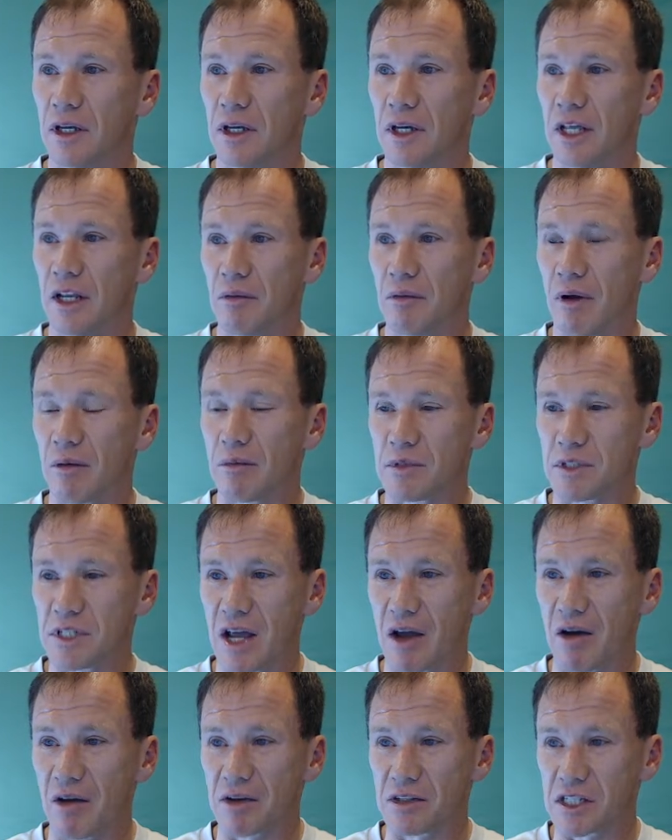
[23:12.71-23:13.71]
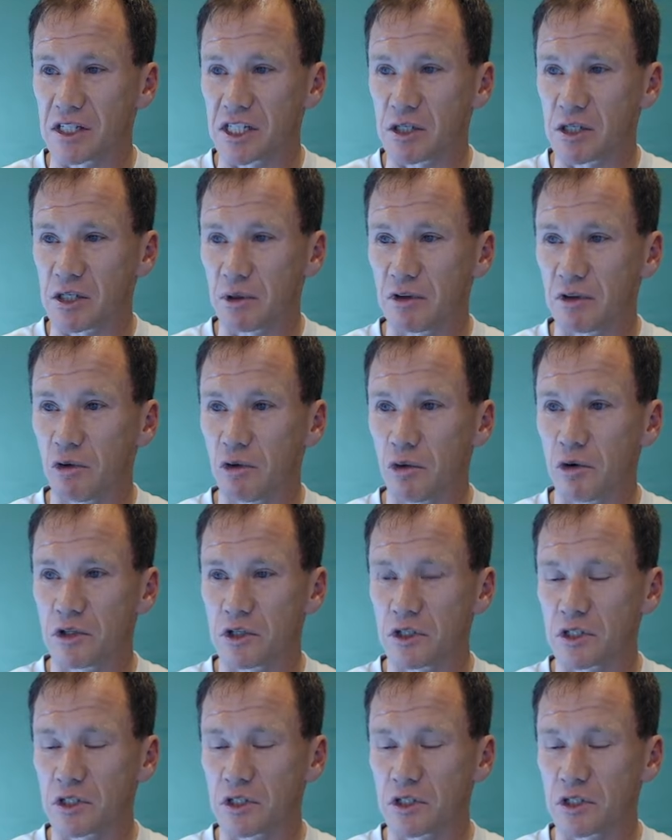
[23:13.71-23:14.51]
Any problems now existing with floors or